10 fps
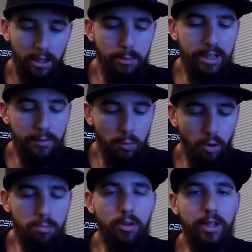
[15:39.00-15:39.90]
Let me give you
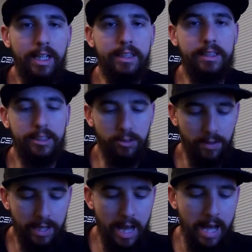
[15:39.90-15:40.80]
one more instance
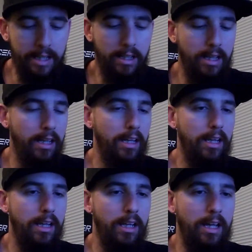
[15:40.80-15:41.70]
on that,
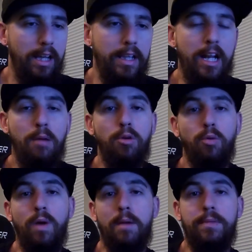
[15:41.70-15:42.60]
and then I'm going
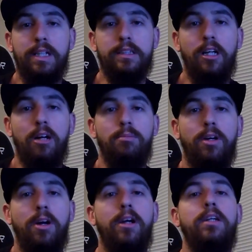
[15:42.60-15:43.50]
to wrap this up.
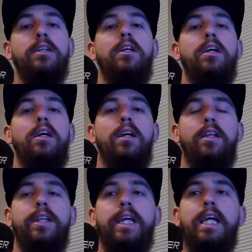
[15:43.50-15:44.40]
All right.
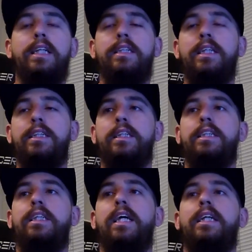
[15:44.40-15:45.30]
The instance
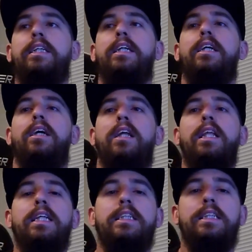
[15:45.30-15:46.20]
is that,
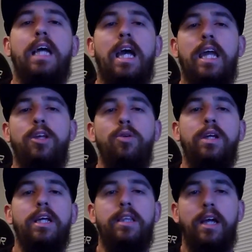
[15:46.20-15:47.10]
let's say you
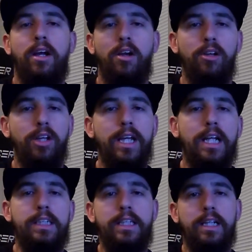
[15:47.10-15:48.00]
get there and you
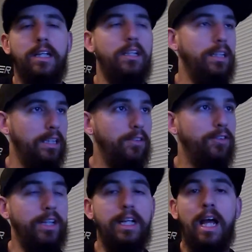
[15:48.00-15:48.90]
get a ticket
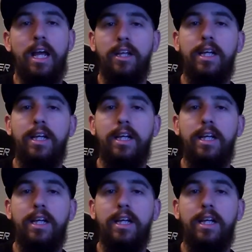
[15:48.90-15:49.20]
for the day.